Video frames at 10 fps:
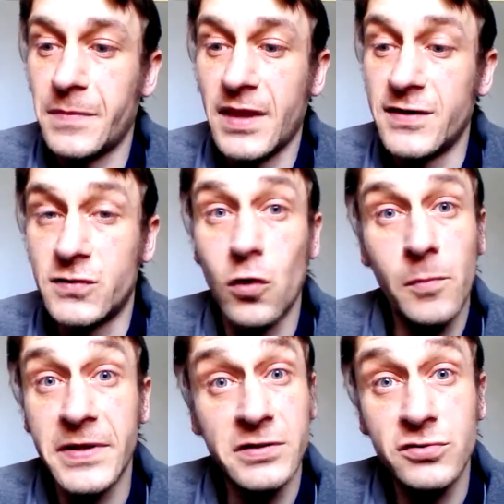it's all
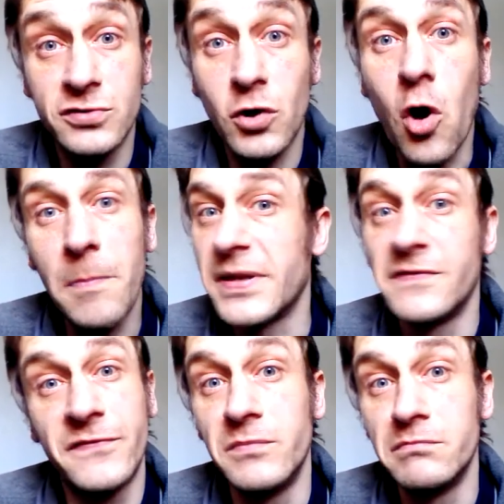been copied
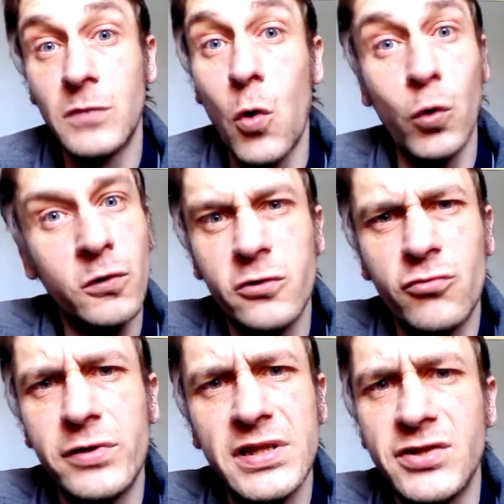from older
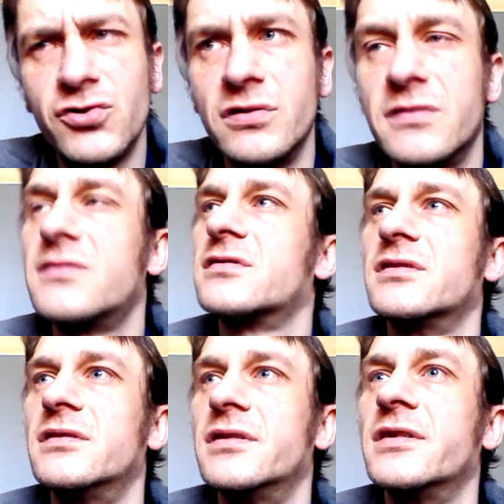religions,
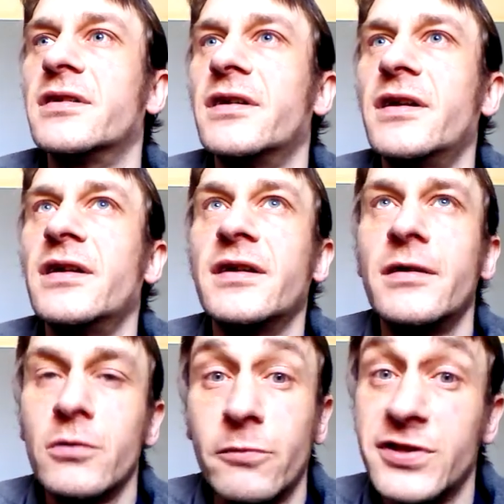and
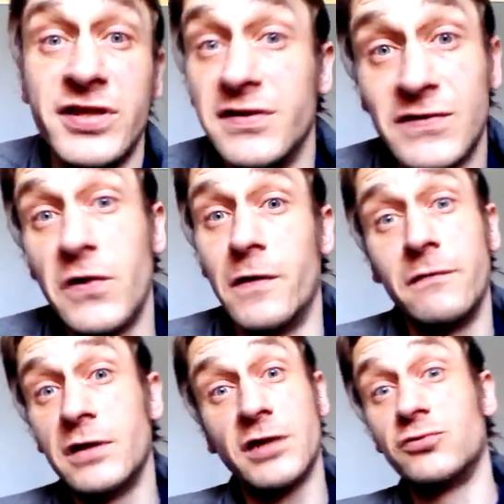which in turn
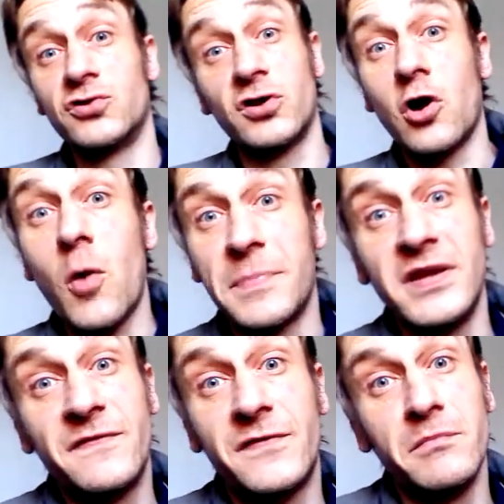are just
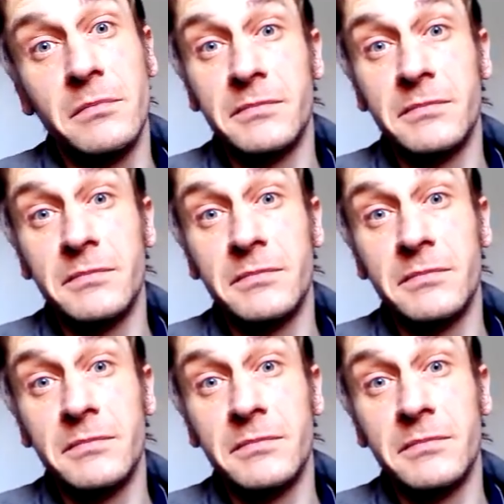copied from